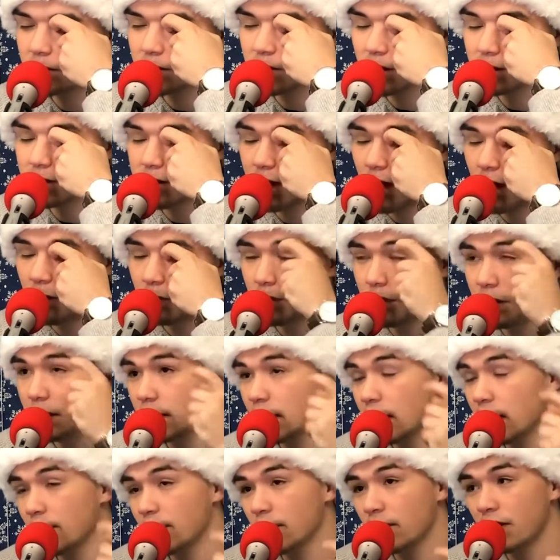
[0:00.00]
to 10
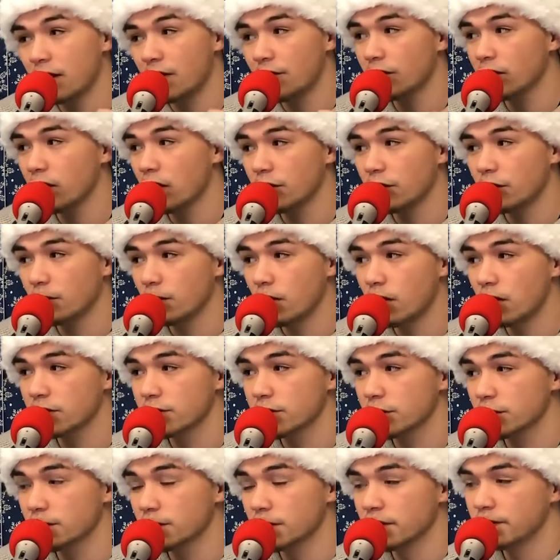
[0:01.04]
p.m. or however long your malls
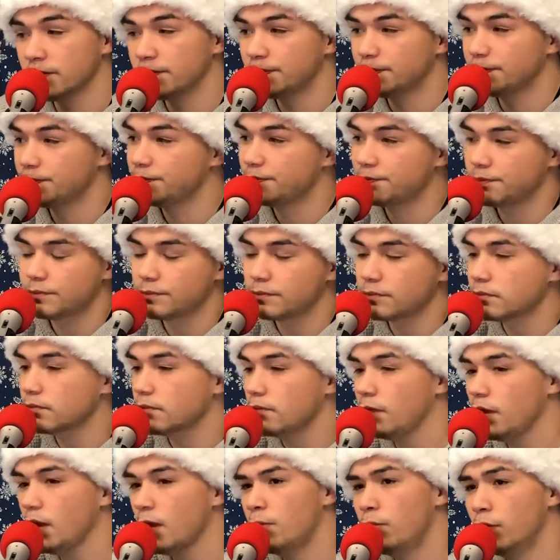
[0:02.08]
are open.
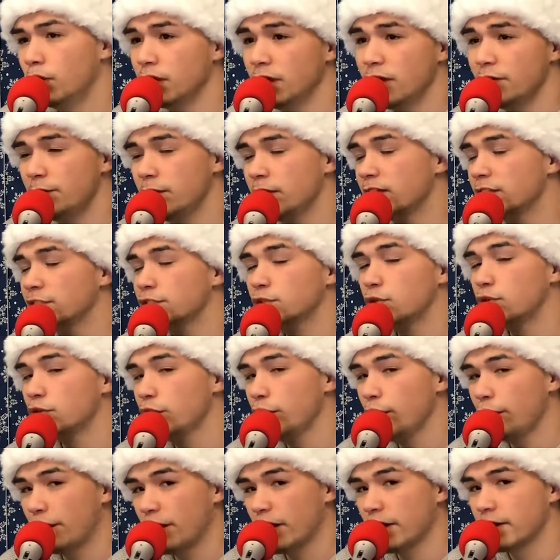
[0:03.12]
Believe me, the store
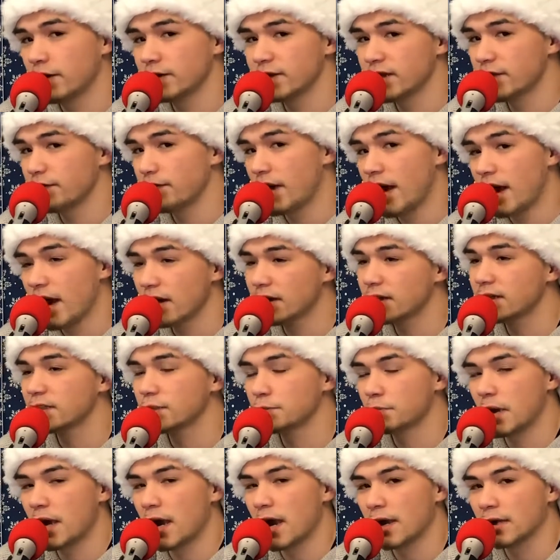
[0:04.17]
you think isn't packed is
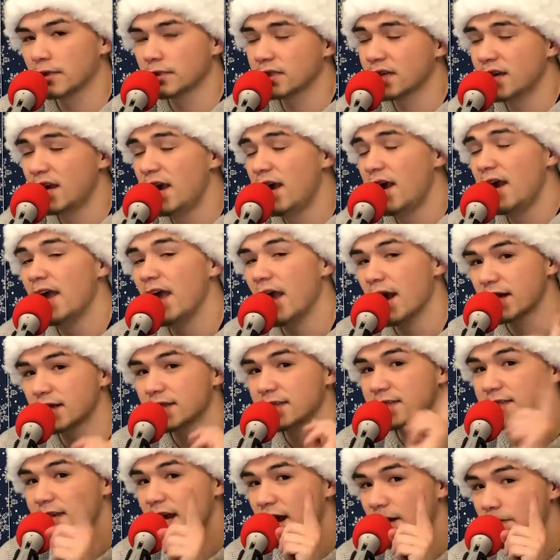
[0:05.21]
packed,
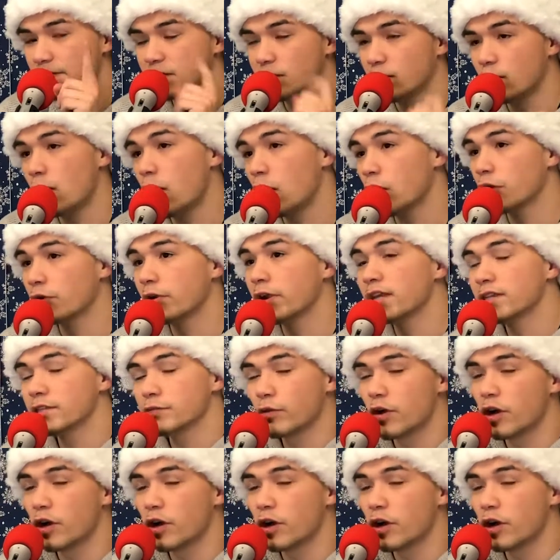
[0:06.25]
except Walgreens.